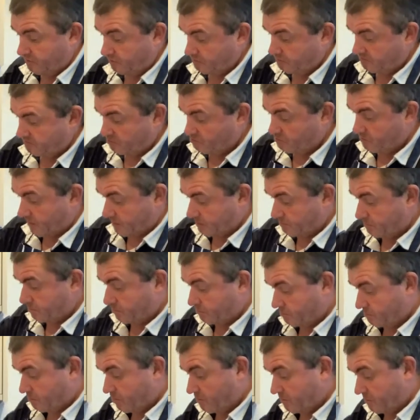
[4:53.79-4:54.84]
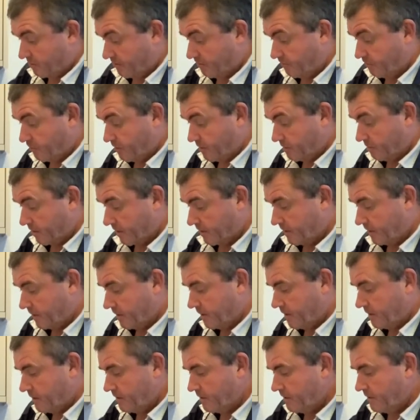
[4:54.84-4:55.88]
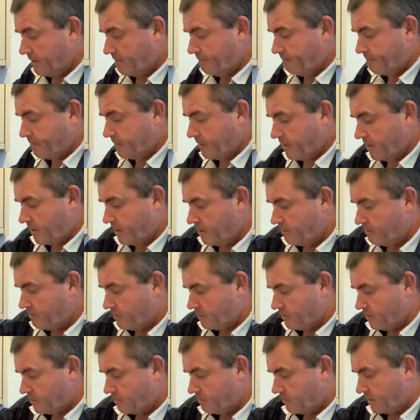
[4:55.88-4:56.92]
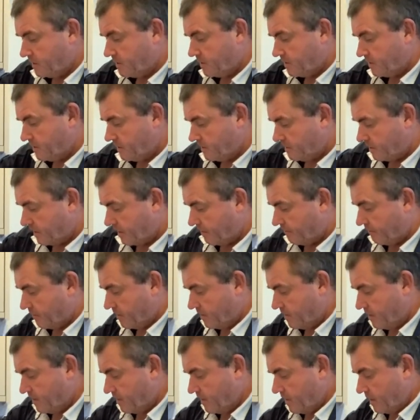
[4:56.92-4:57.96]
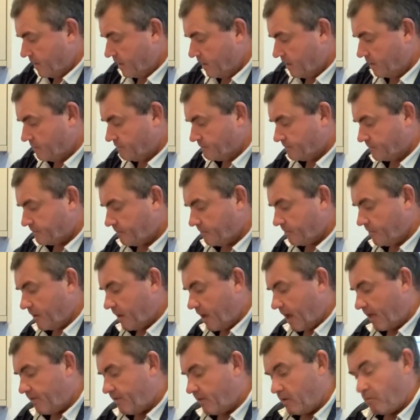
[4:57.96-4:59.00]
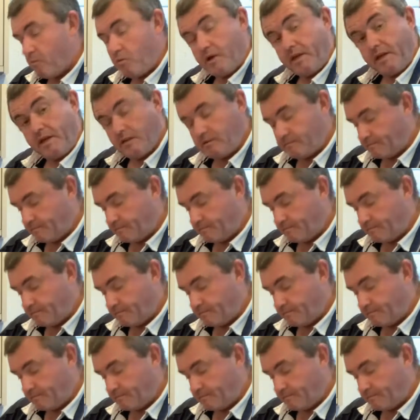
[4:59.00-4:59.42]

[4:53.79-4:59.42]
almost properly fully bake it, just mixing these together, and then we